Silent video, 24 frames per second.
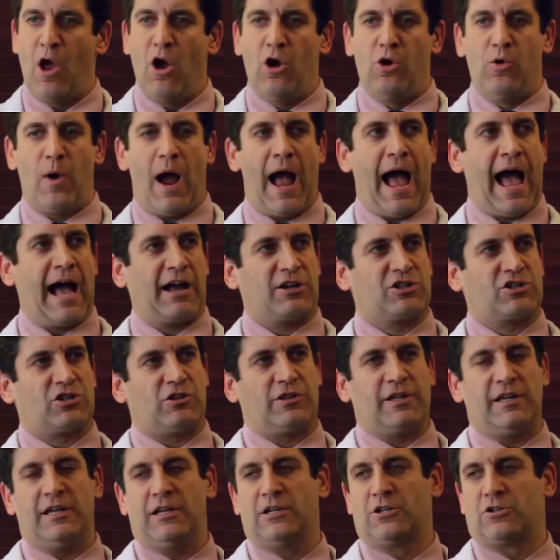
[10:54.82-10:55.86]
who
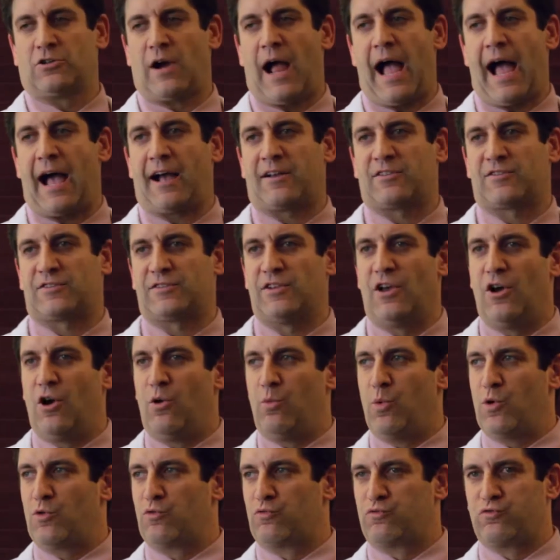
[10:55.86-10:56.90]
actually interacts
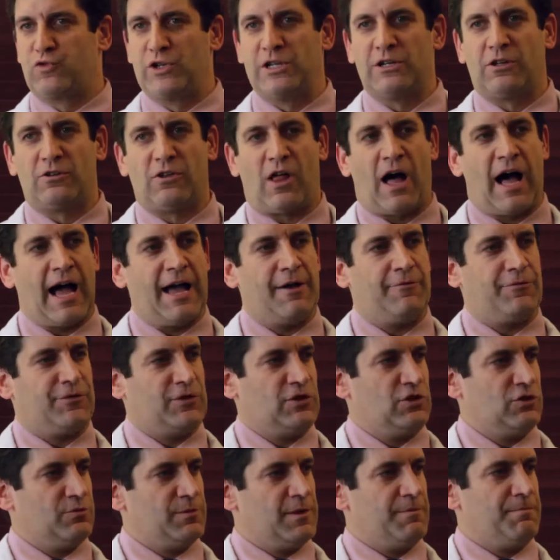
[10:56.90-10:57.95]
with real live
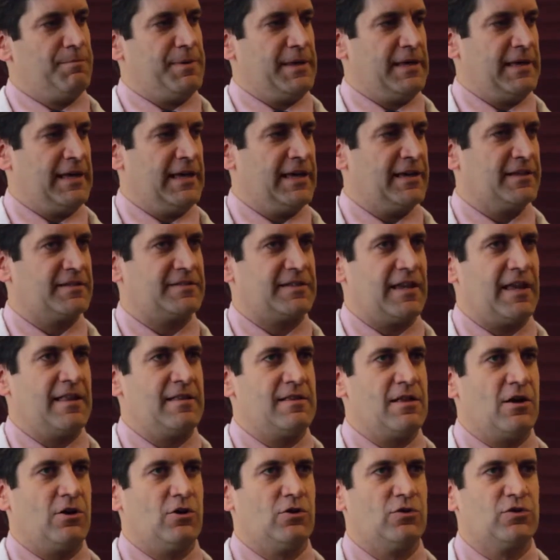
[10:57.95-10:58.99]
human beings
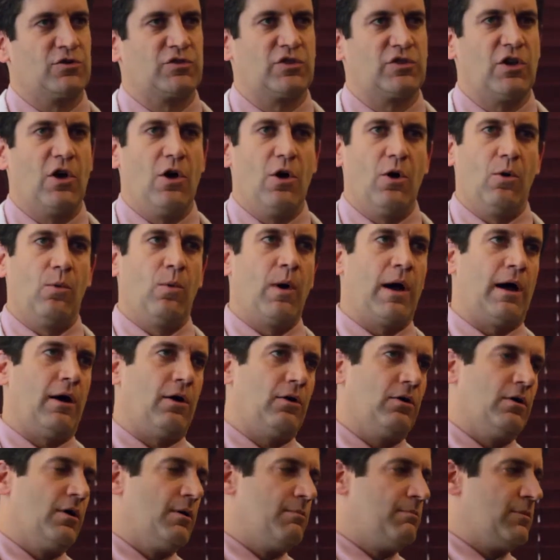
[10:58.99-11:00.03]
and knows,
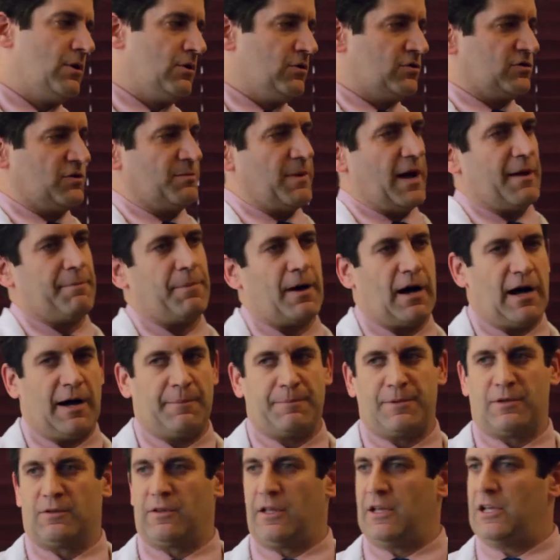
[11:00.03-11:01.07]
well, most of my
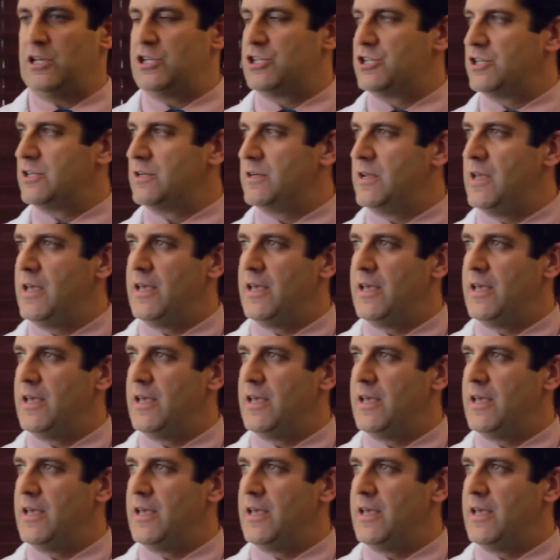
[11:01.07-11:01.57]
population